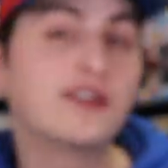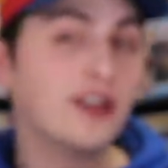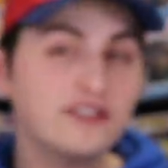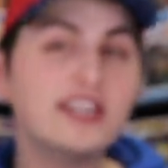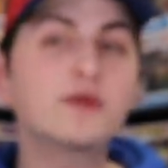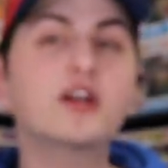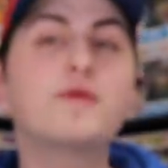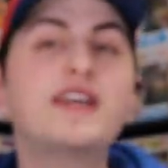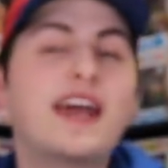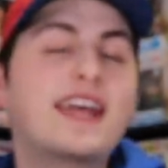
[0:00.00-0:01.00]
so it looks like we're gonna
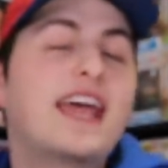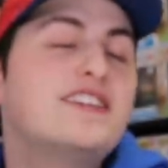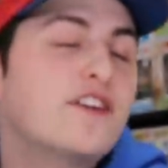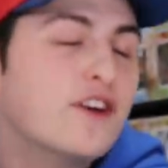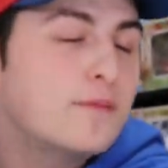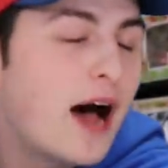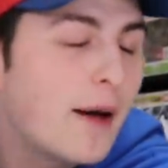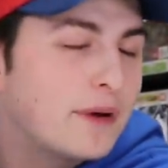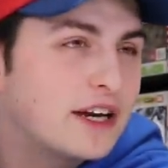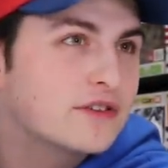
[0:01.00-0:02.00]
be getting a different
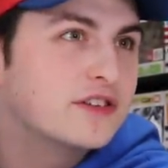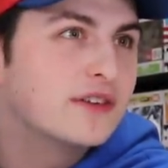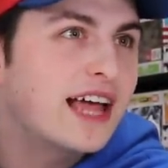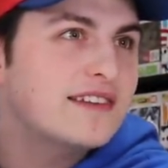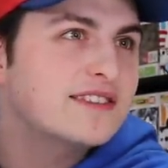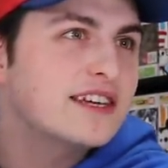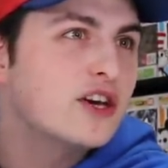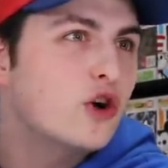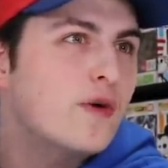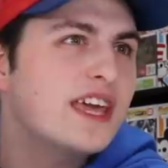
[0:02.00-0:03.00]
pop in here, so let's see
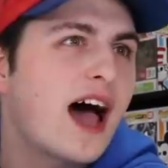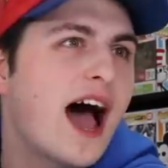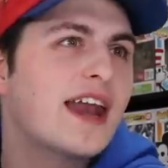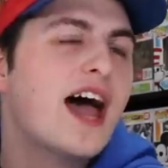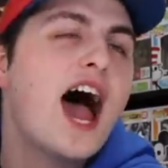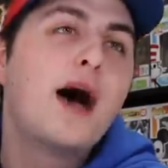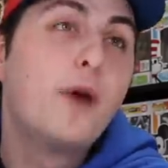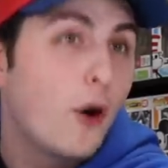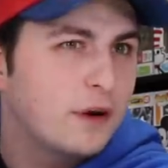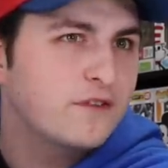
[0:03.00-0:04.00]
who we got. I'm
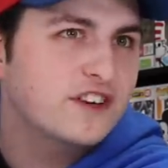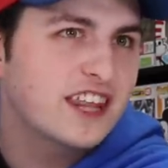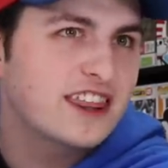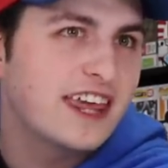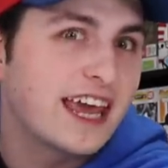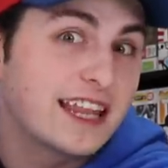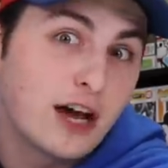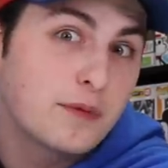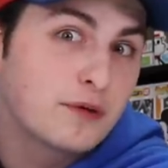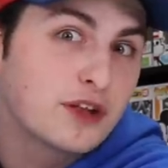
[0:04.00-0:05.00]
hoping for the thing. That
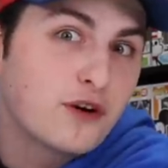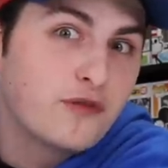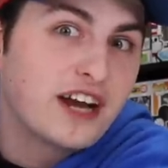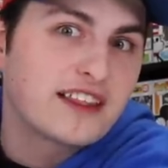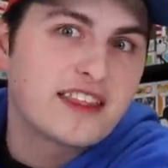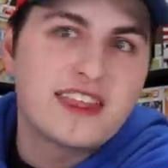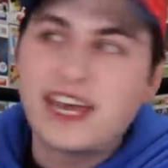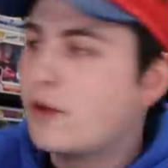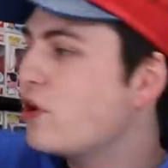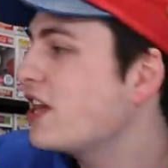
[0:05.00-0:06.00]
would be really cool if we got the
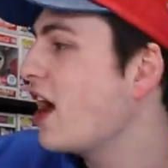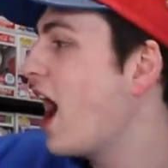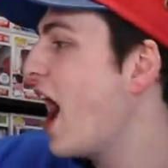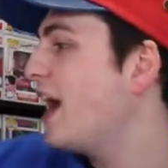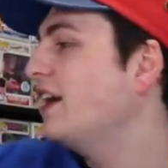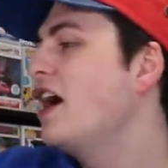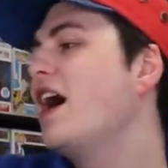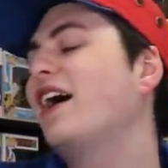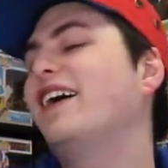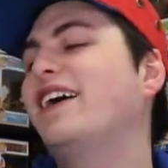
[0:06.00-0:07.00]
thing. And we got,
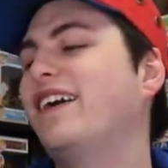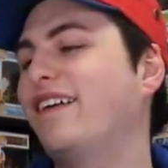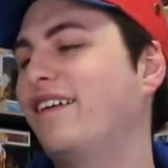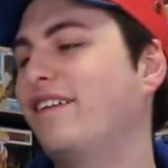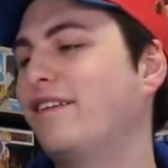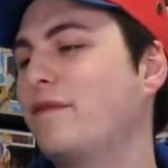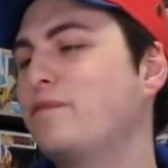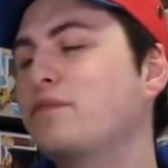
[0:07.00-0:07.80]
oh,